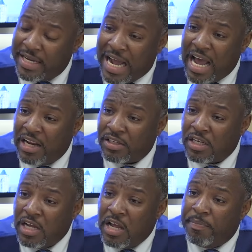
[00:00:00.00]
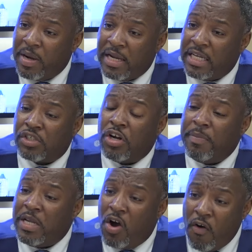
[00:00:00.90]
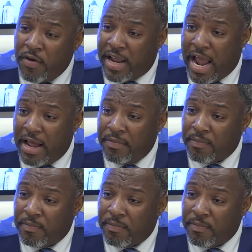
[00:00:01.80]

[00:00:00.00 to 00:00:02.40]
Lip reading: but it's going to be over that.